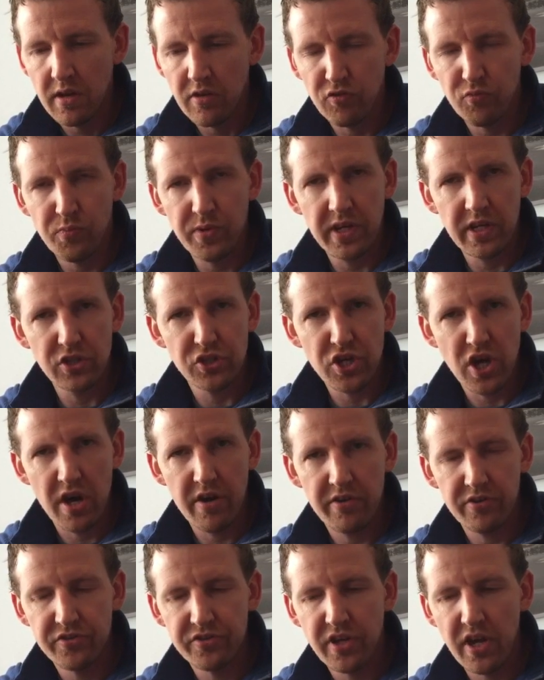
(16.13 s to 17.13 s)
a spinning
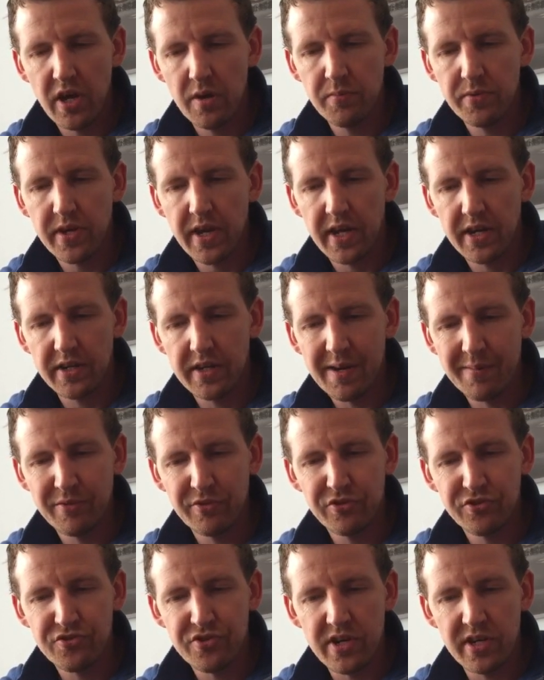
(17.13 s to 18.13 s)
gyroscope can
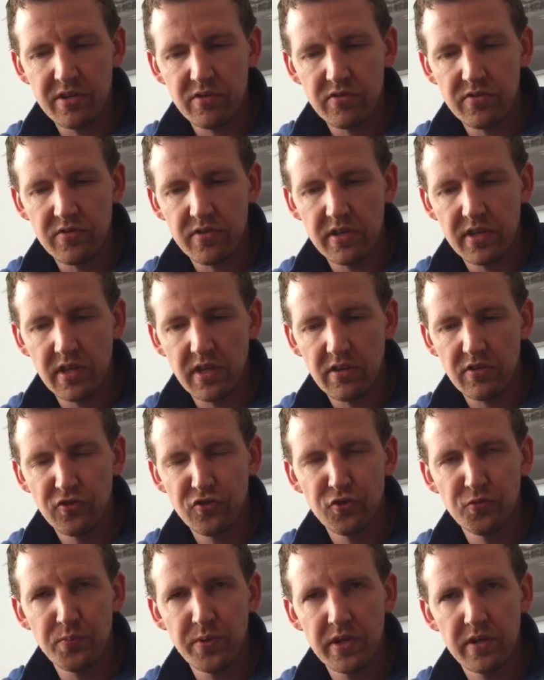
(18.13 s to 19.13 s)
demonstrate the
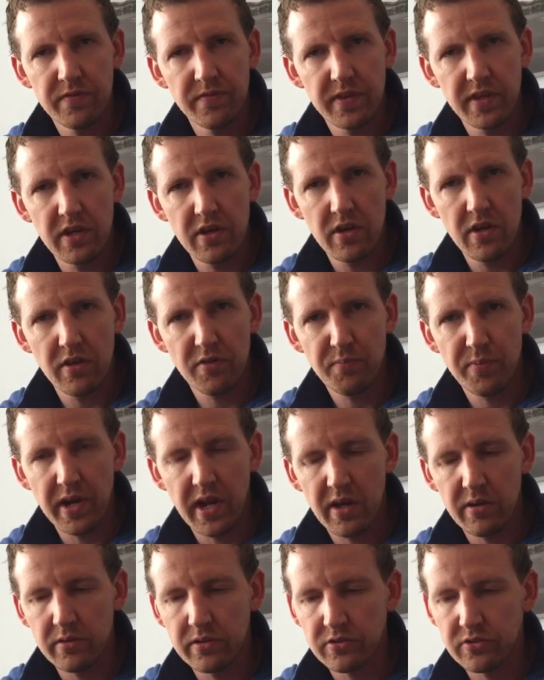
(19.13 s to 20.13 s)
spin of the earth
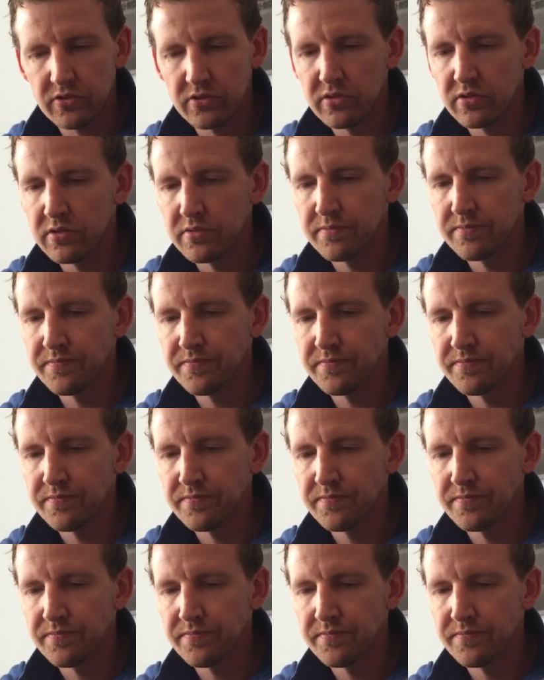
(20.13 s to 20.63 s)
below us.